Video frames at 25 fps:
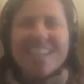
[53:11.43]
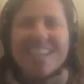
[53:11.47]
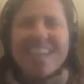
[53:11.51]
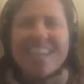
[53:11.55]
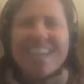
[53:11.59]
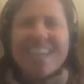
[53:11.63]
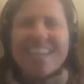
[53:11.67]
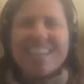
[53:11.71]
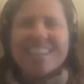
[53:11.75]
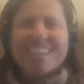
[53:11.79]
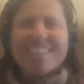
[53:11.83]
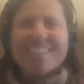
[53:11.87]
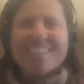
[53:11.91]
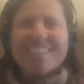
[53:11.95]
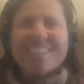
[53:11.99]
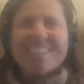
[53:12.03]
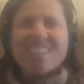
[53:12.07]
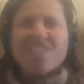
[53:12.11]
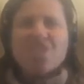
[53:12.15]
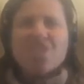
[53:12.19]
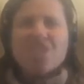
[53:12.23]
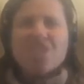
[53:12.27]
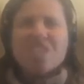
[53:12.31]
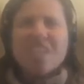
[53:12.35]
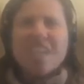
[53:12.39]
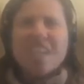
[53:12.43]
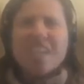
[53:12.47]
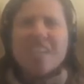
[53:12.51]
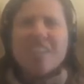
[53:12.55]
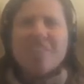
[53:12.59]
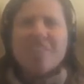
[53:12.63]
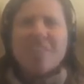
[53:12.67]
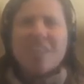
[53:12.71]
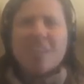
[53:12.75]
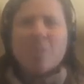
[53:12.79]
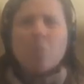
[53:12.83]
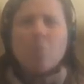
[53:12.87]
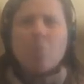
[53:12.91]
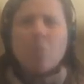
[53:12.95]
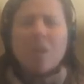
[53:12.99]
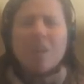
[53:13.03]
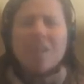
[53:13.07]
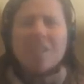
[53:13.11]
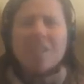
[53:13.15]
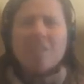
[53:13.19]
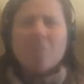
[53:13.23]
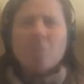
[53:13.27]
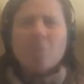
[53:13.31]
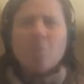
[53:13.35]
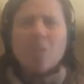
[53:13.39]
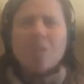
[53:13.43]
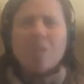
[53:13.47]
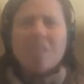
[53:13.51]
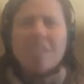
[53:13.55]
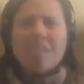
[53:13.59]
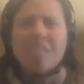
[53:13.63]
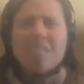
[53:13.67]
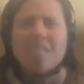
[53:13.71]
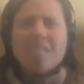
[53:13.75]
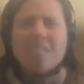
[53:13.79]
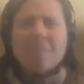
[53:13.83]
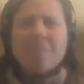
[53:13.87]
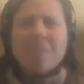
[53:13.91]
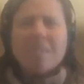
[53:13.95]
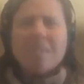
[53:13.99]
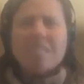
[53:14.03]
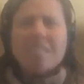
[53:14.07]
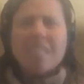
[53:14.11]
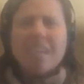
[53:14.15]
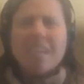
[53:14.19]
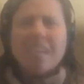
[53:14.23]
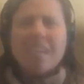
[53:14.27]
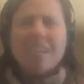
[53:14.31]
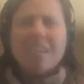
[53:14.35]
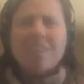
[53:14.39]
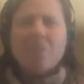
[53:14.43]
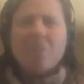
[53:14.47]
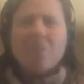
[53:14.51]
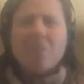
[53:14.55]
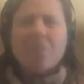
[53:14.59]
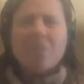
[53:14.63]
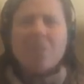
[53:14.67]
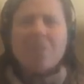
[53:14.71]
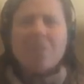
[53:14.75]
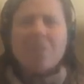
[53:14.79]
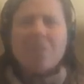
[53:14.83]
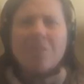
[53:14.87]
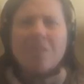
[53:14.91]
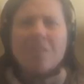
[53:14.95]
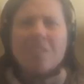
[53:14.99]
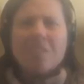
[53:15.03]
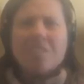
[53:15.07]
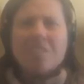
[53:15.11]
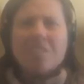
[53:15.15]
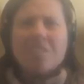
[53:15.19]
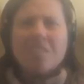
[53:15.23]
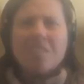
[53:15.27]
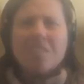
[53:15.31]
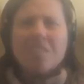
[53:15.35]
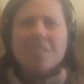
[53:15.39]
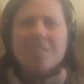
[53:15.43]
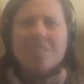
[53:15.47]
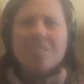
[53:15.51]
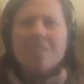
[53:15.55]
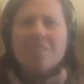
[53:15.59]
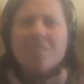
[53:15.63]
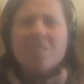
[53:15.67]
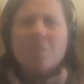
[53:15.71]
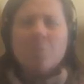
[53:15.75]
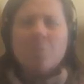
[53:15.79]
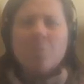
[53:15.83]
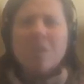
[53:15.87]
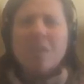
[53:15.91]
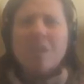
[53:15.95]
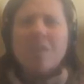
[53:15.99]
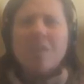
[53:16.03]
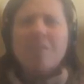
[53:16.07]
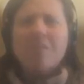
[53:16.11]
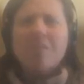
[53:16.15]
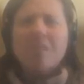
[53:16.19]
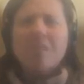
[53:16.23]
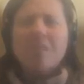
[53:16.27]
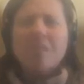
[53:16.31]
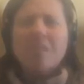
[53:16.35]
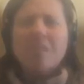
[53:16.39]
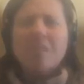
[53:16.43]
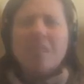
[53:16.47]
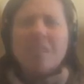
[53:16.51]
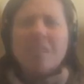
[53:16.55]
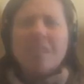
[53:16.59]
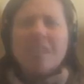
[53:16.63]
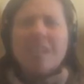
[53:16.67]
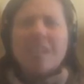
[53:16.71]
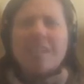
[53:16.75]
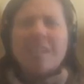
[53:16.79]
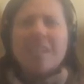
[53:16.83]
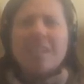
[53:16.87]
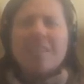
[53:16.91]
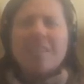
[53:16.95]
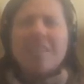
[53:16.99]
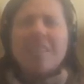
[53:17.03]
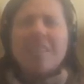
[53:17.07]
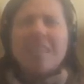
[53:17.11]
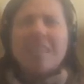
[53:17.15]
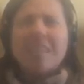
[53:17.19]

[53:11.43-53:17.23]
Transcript: and just kind of like what needs to be said in order for this to whatever. And I